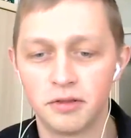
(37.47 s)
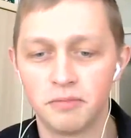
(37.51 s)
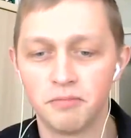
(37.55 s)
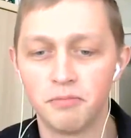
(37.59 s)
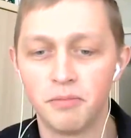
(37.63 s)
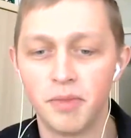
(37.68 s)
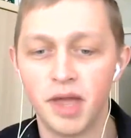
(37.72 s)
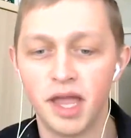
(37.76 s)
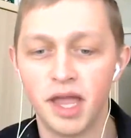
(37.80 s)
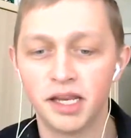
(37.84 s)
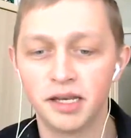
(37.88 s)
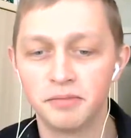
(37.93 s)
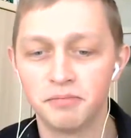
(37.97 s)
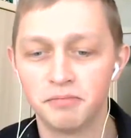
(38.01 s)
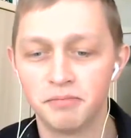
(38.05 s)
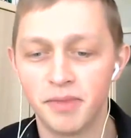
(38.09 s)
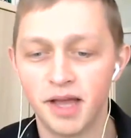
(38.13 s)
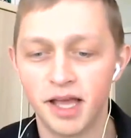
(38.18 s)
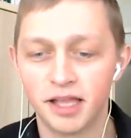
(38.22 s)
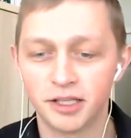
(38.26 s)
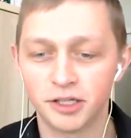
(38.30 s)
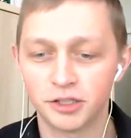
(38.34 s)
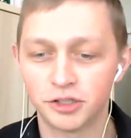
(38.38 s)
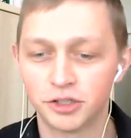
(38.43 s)
main
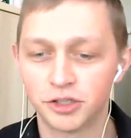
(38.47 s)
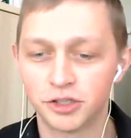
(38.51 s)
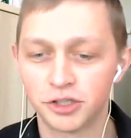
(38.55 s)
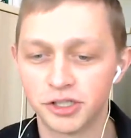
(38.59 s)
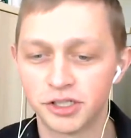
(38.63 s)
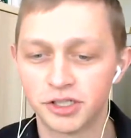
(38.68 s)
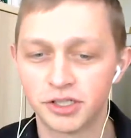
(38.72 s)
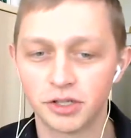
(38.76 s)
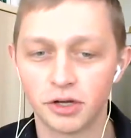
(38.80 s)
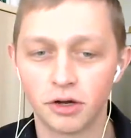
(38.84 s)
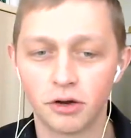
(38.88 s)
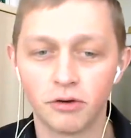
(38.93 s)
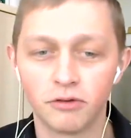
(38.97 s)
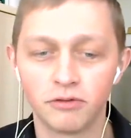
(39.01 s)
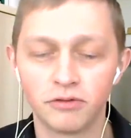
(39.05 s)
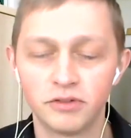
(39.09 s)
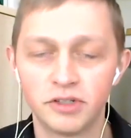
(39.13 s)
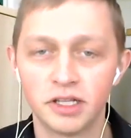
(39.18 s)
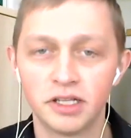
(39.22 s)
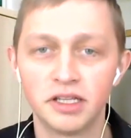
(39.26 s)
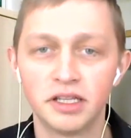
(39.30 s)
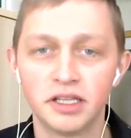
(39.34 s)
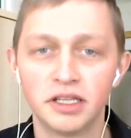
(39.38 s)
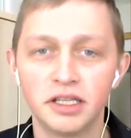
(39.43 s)
managers of the
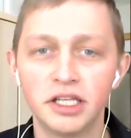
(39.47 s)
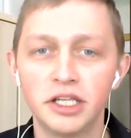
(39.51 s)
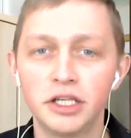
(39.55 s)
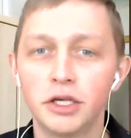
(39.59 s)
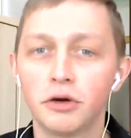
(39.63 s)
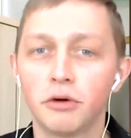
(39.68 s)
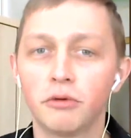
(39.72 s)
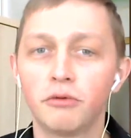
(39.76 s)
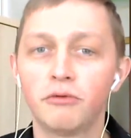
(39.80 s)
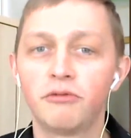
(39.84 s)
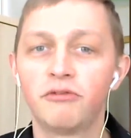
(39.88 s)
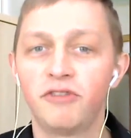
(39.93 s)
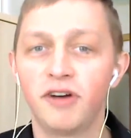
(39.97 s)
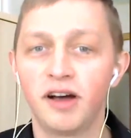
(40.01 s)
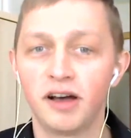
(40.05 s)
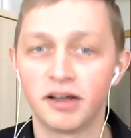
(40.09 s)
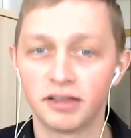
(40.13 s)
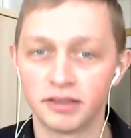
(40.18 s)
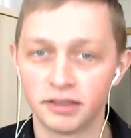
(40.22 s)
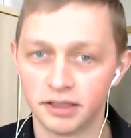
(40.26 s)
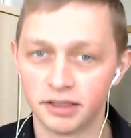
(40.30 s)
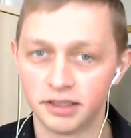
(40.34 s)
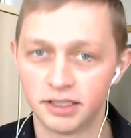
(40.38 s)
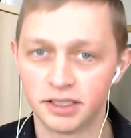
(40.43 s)

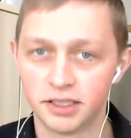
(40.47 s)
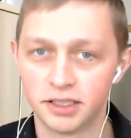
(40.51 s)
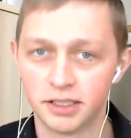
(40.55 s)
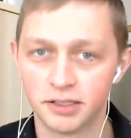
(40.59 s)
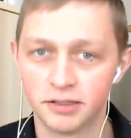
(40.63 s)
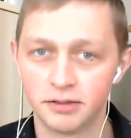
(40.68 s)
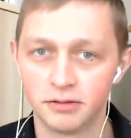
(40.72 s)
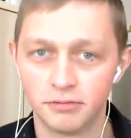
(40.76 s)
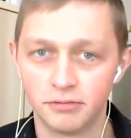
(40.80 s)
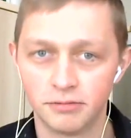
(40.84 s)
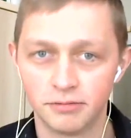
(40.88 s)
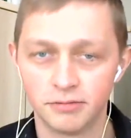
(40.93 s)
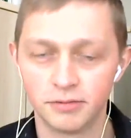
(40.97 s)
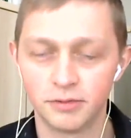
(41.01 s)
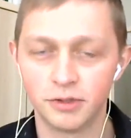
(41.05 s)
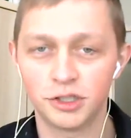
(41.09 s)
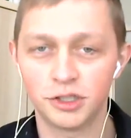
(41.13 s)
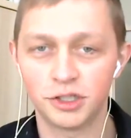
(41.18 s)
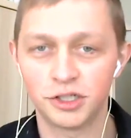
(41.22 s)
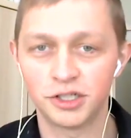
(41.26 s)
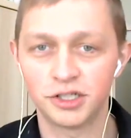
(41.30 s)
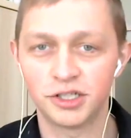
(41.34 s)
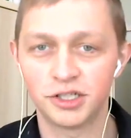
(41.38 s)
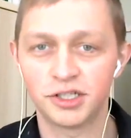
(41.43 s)
Neufund,
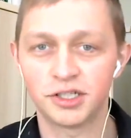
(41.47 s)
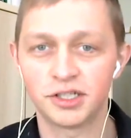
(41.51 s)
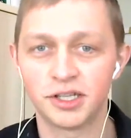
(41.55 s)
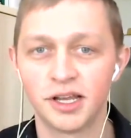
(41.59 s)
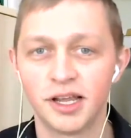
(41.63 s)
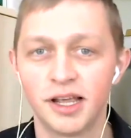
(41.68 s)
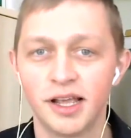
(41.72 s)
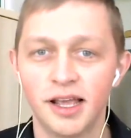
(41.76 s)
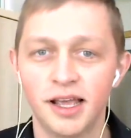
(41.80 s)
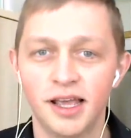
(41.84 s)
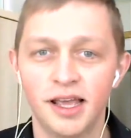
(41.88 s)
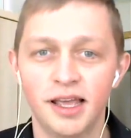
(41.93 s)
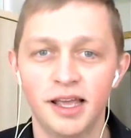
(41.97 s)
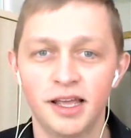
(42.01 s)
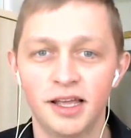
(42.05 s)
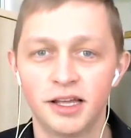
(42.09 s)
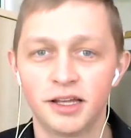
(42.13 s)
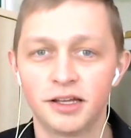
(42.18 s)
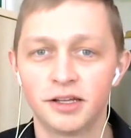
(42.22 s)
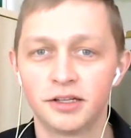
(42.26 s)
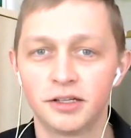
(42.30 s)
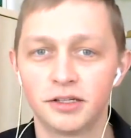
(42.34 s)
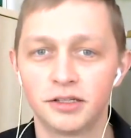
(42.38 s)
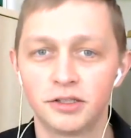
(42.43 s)
which is
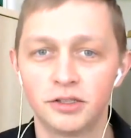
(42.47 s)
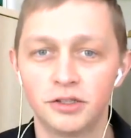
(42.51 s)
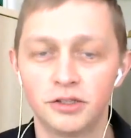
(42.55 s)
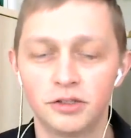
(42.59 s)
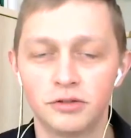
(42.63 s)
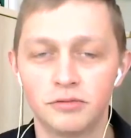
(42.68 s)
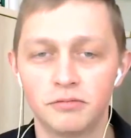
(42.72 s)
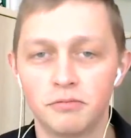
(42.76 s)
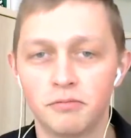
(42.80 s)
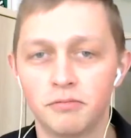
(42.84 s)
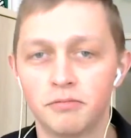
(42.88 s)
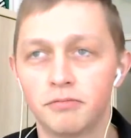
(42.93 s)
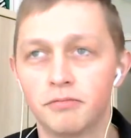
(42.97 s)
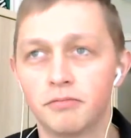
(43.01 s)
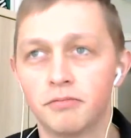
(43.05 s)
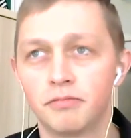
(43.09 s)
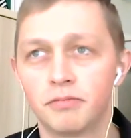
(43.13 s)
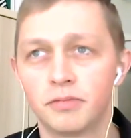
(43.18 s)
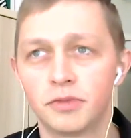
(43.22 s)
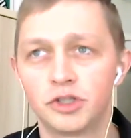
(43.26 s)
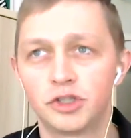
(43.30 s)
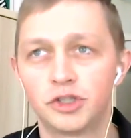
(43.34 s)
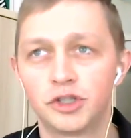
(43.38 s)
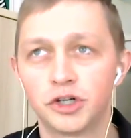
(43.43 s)
a
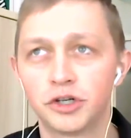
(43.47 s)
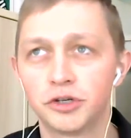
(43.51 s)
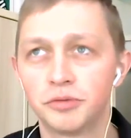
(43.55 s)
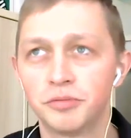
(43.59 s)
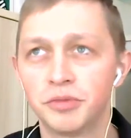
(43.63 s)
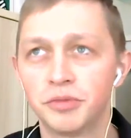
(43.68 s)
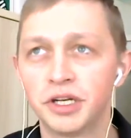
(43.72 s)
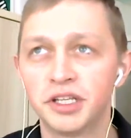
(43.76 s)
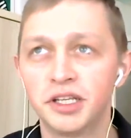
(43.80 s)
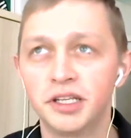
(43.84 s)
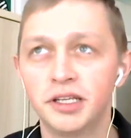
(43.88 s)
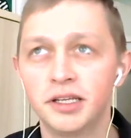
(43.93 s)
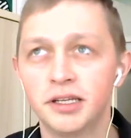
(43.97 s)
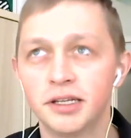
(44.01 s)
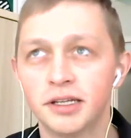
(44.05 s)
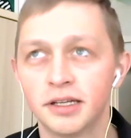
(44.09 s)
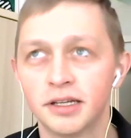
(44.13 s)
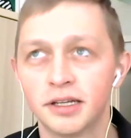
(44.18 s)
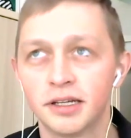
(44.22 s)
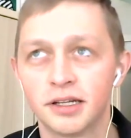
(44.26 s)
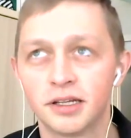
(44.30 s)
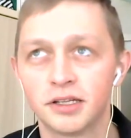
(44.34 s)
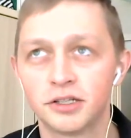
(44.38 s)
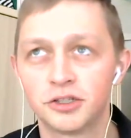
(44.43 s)

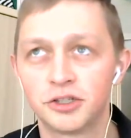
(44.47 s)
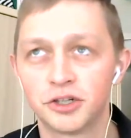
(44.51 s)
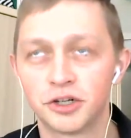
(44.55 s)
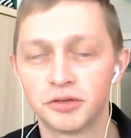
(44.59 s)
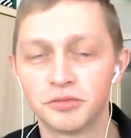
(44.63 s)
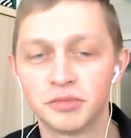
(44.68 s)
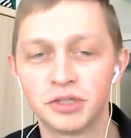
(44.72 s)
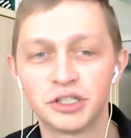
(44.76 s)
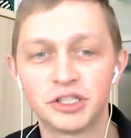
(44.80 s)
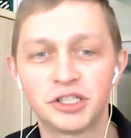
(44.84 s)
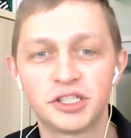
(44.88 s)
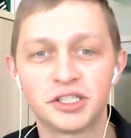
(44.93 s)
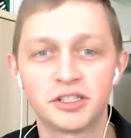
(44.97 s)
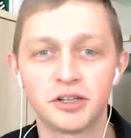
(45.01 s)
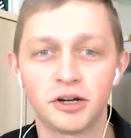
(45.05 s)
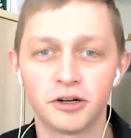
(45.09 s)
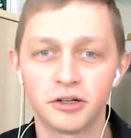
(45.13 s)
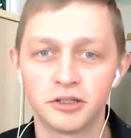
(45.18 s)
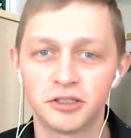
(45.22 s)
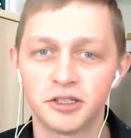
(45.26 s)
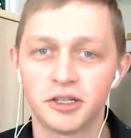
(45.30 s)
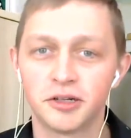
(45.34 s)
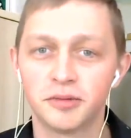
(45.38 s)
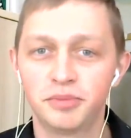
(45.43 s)
German
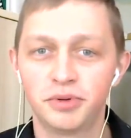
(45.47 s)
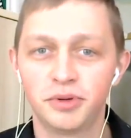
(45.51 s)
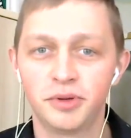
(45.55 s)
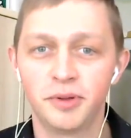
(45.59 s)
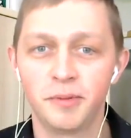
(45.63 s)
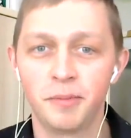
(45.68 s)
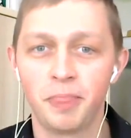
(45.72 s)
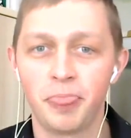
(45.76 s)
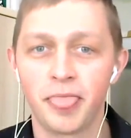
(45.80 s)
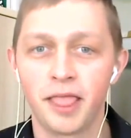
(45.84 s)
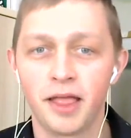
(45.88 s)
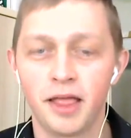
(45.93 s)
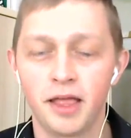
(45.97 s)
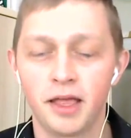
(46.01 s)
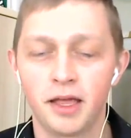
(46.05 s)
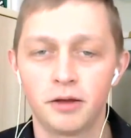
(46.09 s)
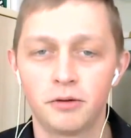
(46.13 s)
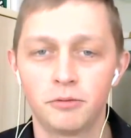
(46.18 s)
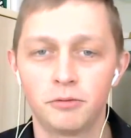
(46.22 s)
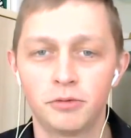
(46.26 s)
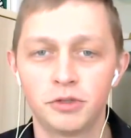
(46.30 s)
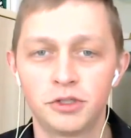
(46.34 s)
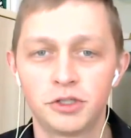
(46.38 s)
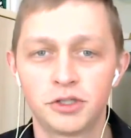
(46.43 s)
startup,
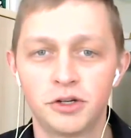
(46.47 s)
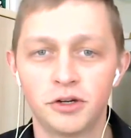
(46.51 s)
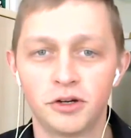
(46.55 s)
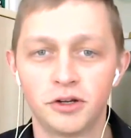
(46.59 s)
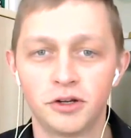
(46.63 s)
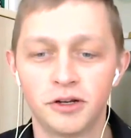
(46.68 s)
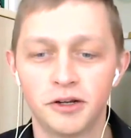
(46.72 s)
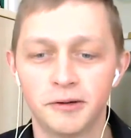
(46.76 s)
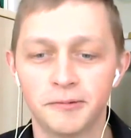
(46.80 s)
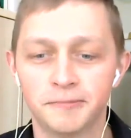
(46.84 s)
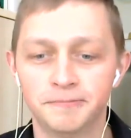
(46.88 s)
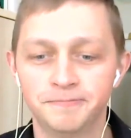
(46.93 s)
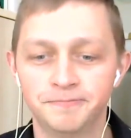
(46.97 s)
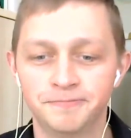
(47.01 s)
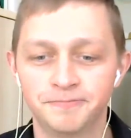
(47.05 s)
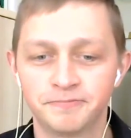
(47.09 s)
which gonna